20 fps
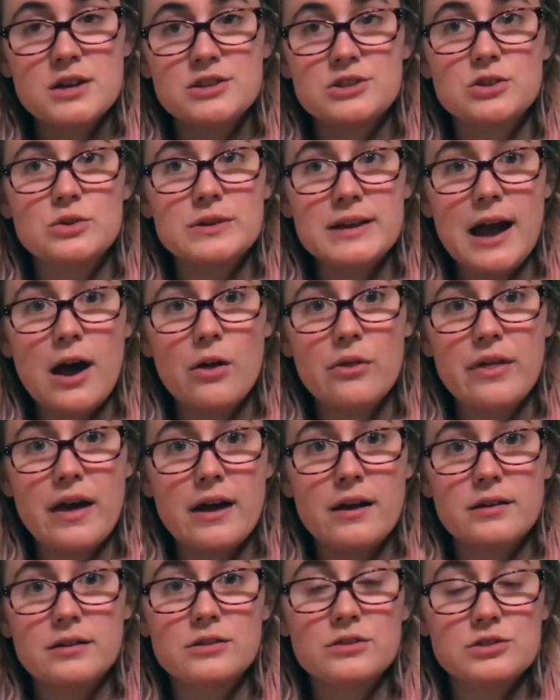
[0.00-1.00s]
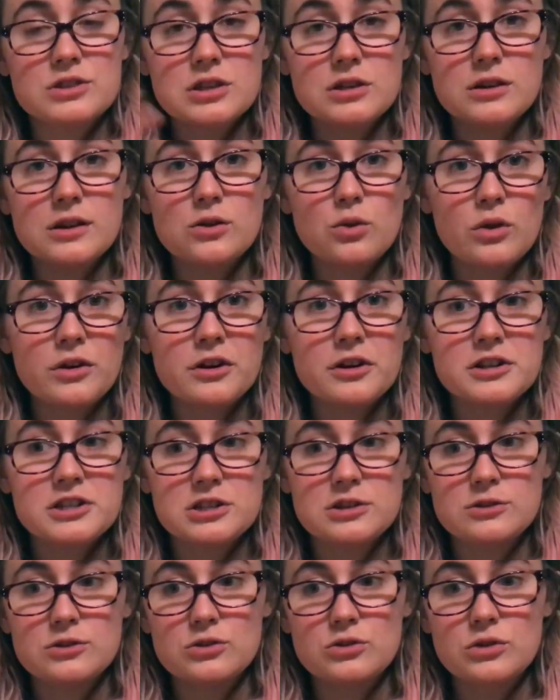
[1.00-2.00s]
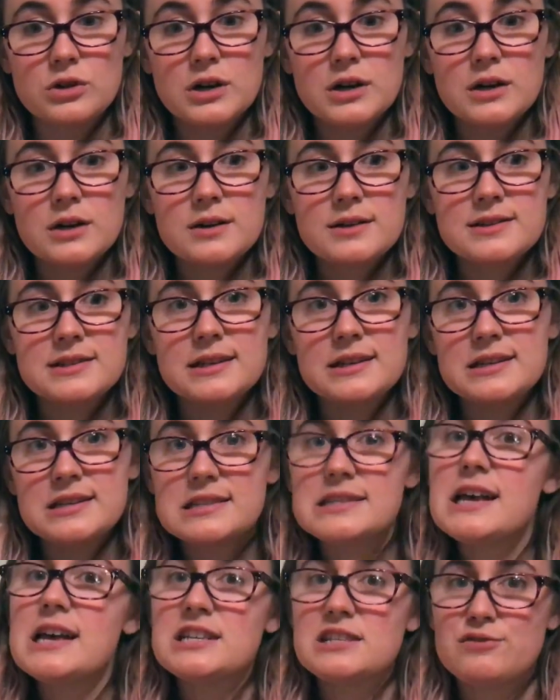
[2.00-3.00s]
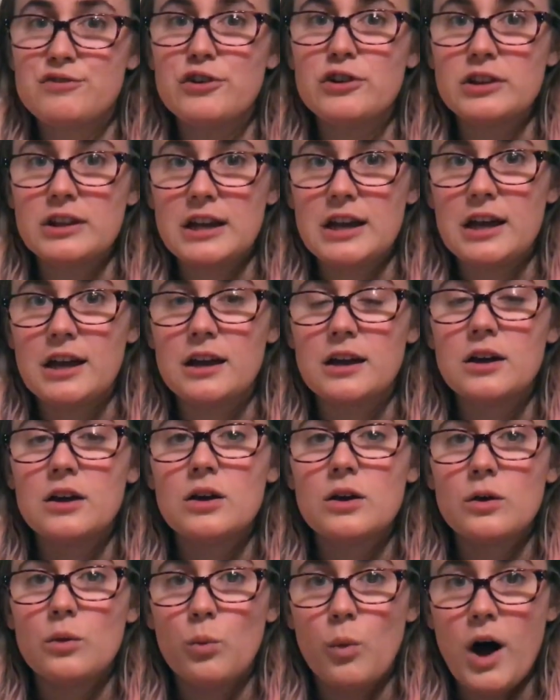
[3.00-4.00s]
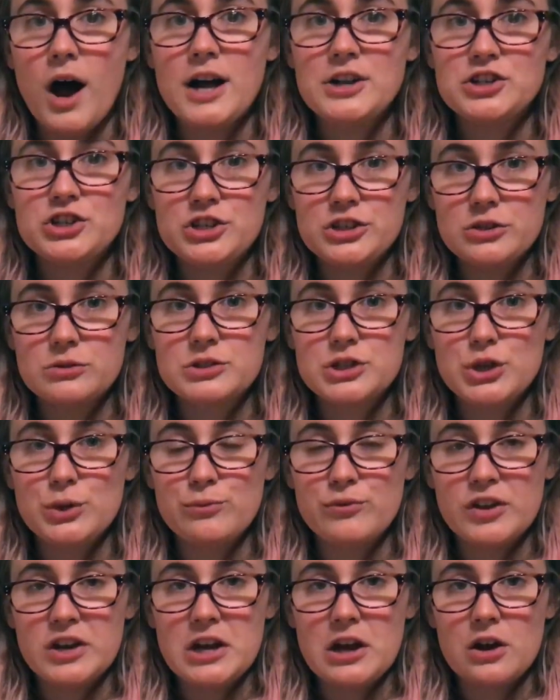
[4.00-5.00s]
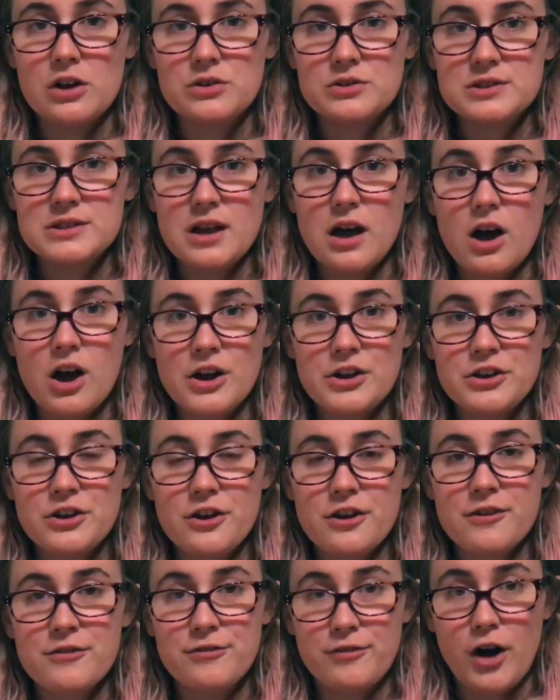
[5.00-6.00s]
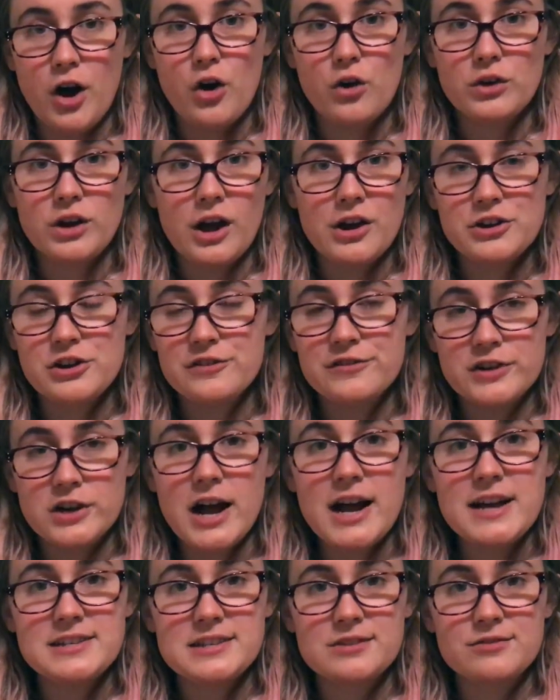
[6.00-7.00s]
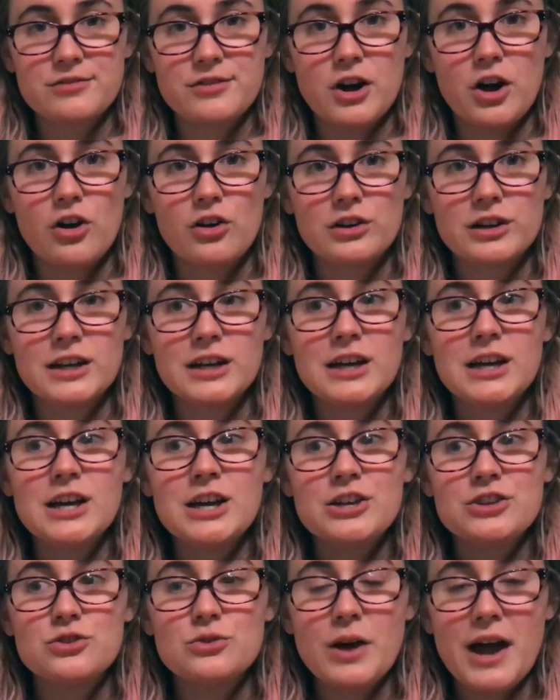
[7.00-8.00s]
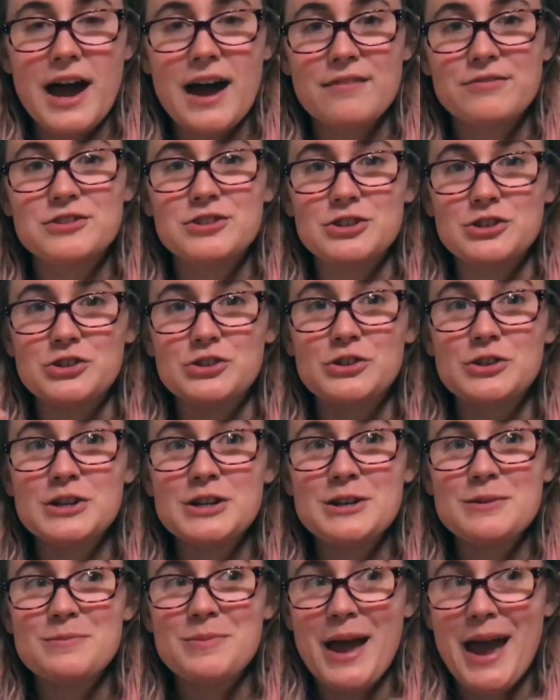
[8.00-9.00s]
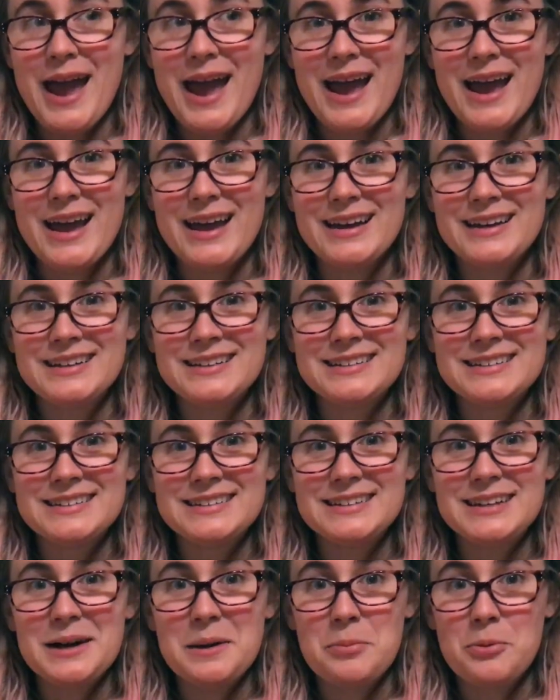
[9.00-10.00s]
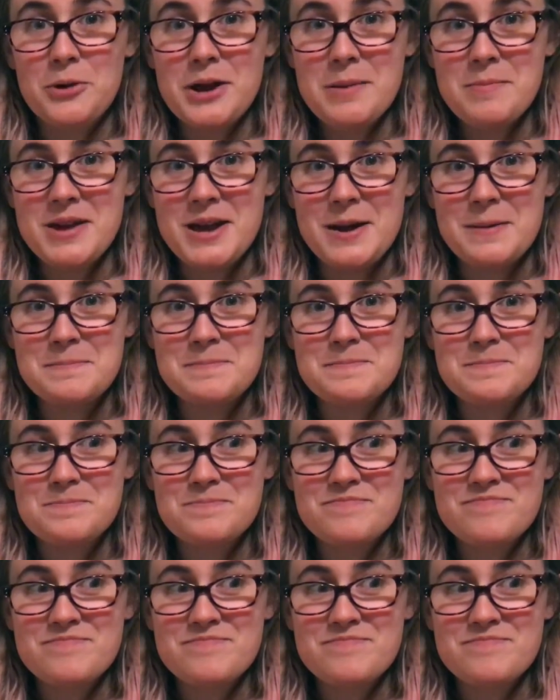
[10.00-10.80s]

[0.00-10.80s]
So now that, in order to successfully watch YouTube videos on your phone, on your Verizon phone, you have to pay a premium.